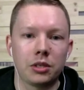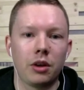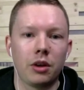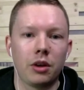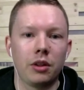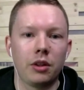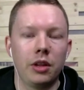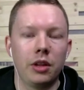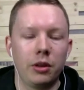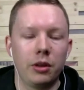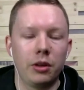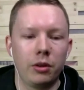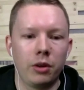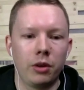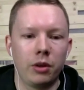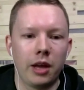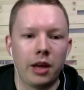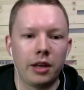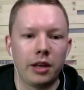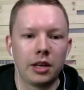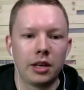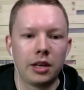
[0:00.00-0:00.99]
on the
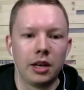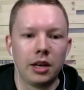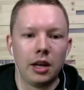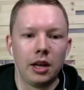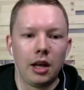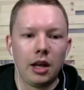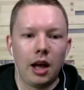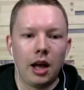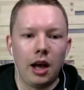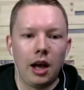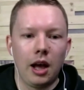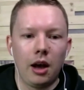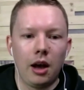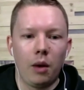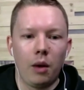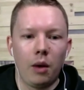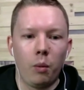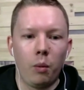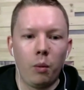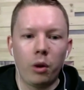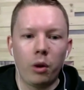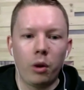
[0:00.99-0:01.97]
internet. Uh,
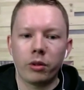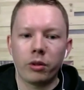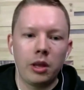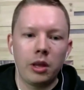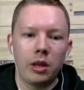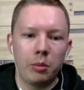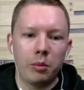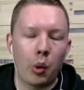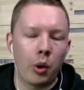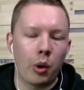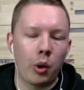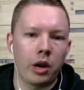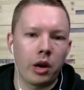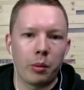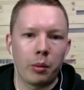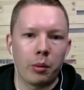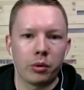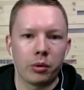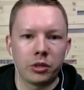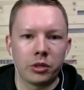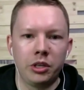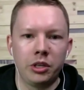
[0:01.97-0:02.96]
what are the important
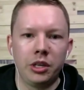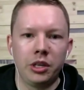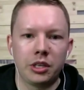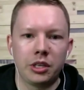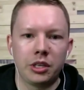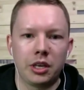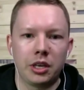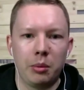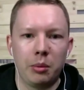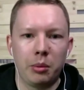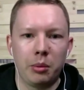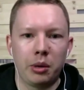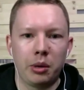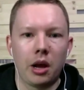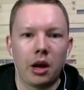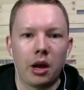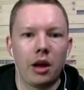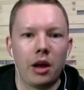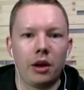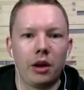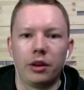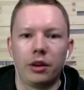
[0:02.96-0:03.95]
numbers you need to keep an
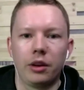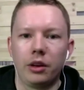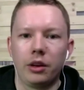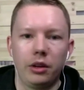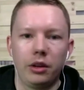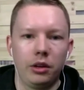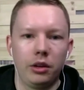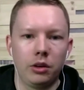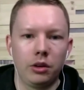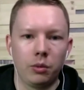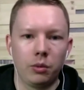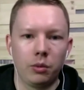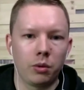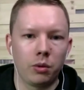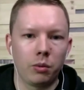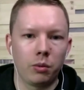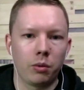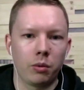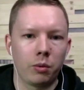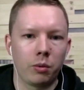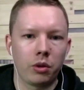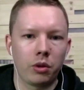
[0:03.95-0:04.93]
eye on? You know, we're,
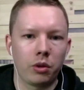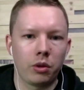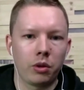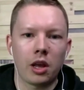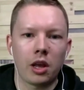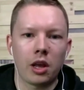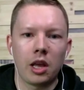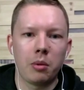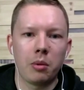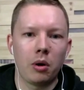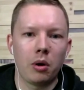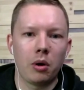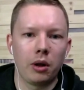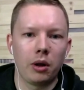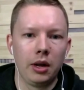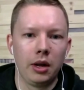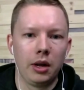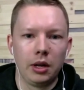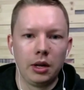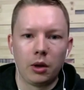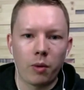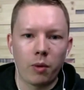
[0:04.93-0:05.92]
we're, we're talking about
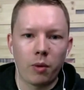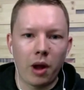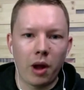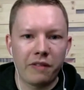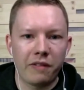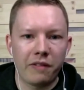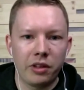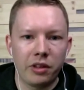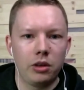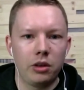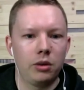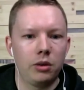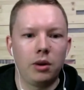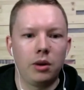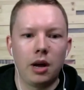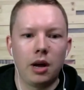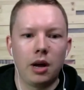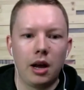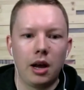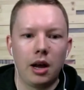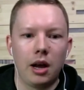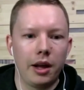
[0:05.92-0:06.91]
revenue,
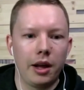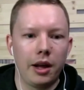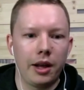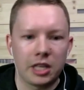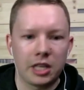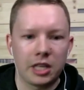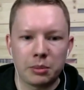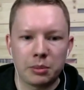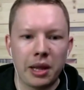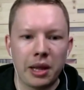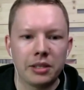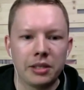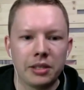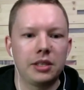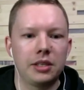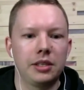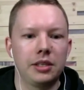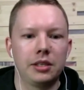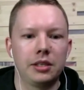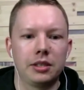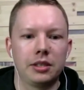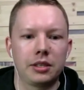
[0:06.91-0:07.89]
uh,
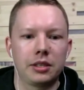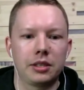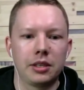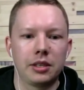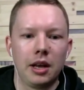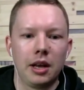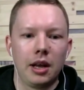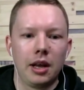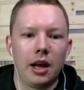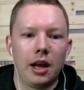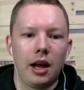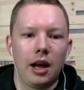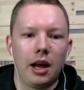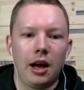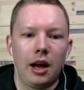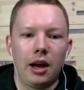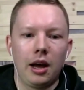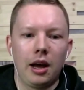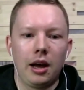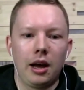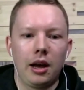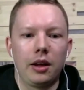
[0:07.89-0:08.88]
expenses,
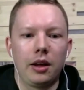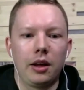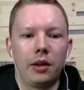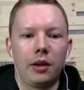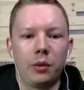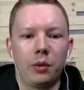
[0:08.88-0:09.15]
uh,